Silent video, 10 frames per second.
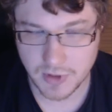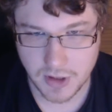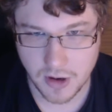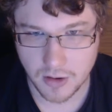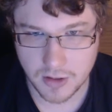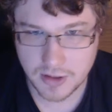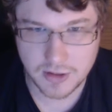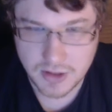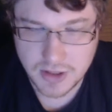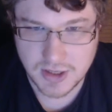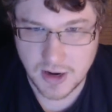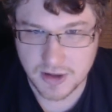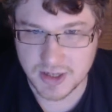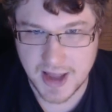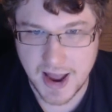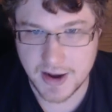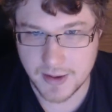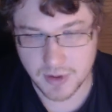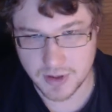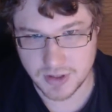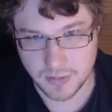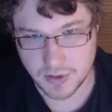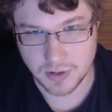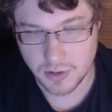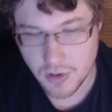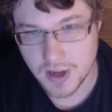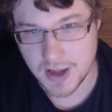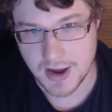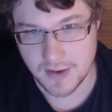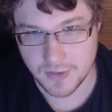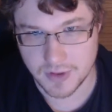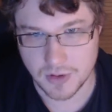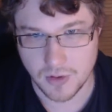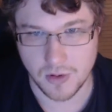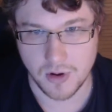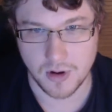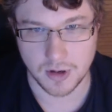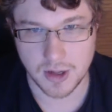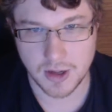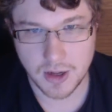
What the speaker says: you can just understand it because you've been looking at it for so long.